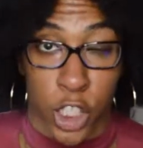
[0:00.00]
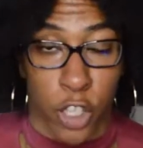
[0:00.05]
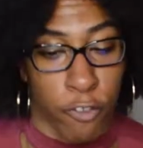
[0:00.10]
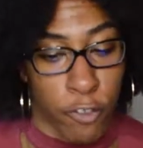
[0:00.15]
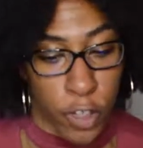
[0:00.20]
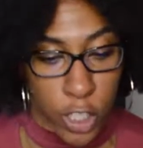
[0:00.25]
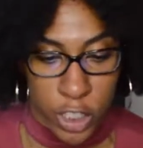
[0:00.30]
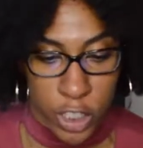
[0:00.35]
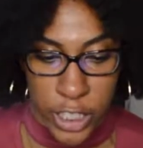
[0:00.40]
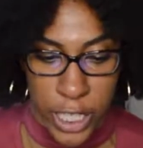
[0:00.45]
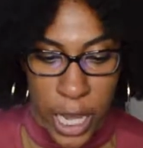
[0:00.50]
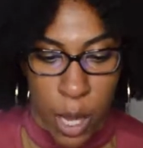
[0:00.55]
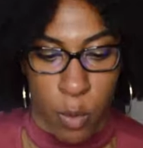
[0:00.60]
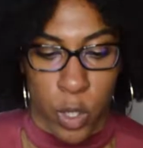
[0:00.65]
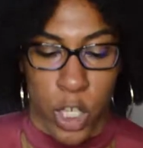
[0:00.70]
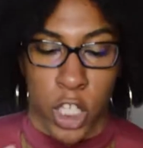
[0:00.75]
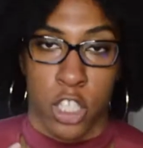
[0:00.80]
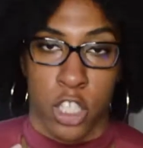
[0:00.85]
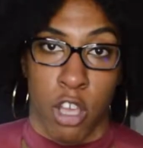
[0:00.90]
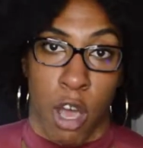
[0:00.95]
The first thing I
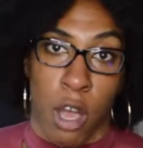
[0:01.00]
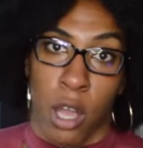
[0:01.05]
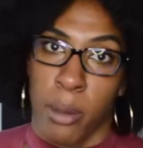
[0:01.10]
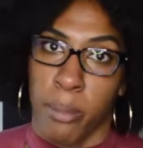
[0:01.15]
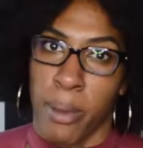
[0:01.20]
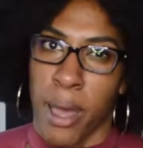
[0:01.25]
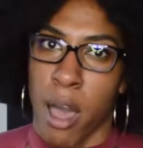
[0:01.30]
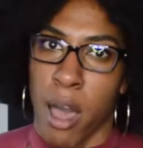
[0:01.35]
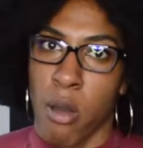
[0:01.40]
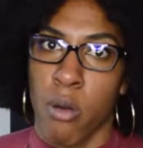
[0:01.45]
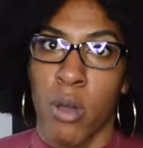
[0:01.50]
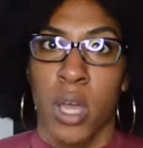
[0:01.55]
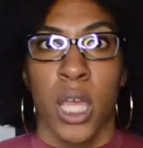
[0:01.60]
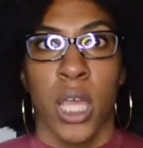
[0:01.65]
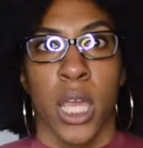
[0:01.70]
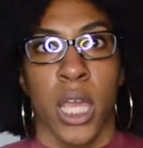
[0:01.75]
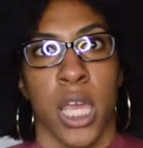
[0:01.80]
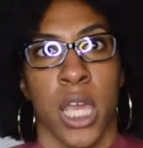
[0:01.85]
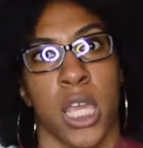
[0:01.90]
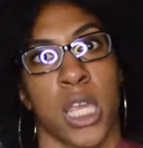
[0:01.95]
want to talk about
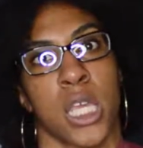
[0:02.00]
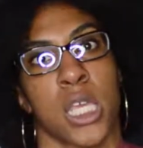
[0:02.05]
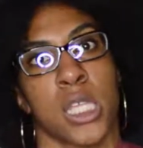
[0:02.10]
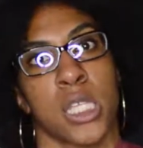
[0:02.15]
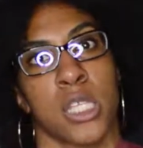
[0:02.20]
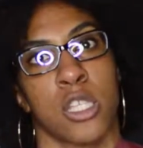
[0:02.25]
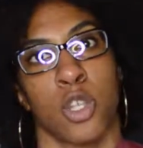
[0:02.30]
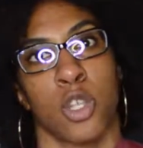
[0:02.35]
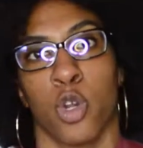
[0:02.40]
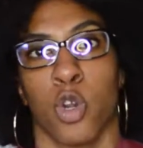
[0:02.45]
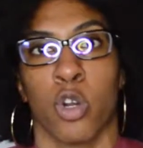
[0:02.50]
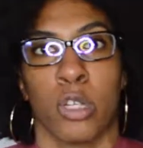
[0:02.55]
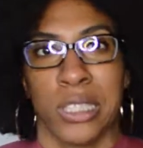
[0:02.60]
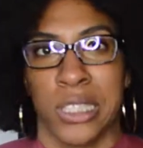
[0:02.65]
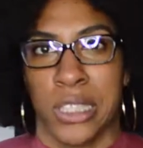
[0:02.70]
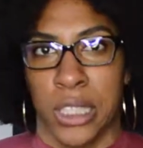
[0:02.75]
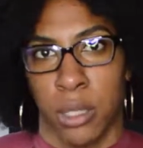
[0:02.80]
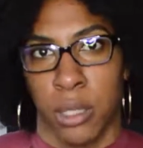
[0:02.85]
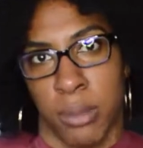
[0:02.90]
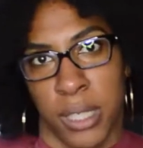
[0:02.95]
is the course
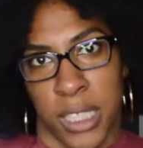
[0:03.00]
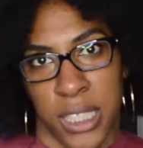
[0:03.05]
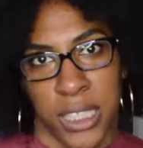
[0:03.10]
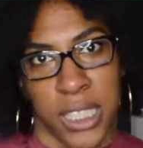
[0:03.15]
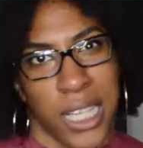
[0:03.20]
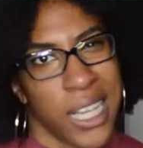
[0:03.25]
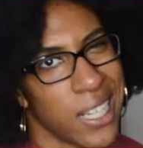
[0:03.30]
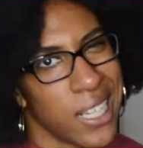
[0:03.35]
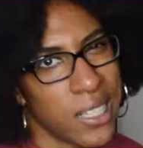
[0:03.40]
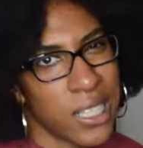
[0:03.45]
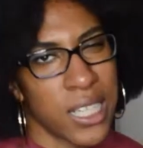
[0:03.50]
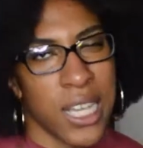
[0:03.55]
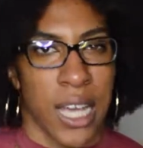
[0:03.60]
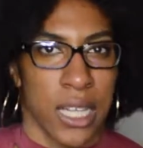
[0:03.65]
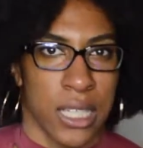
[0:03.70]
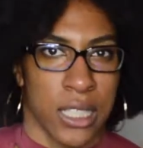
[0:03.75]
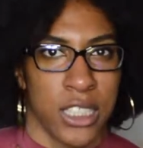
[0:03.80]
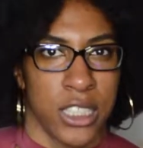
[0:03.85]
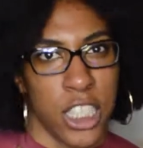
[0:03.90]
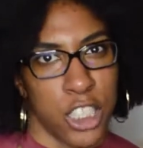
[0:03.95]
syllabus and
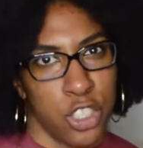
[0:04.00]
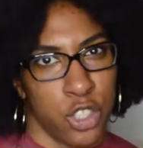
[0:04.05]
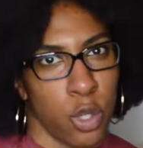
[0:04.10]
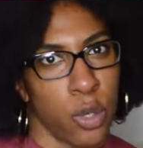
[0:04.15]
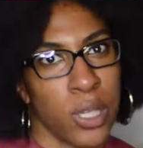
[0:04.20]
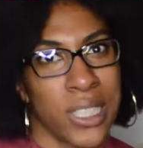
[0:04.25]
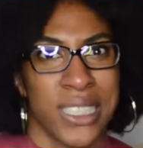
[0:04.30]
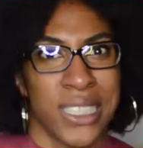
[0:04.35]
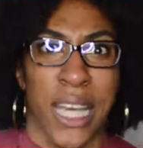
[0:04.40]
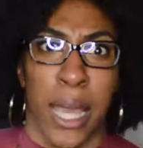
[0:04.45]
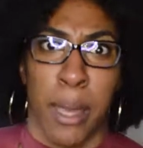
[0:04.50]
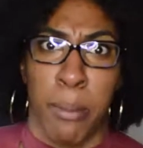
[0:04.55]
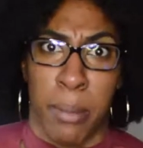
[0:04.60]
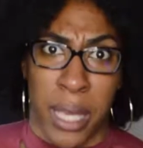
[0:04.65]
kind of touch on time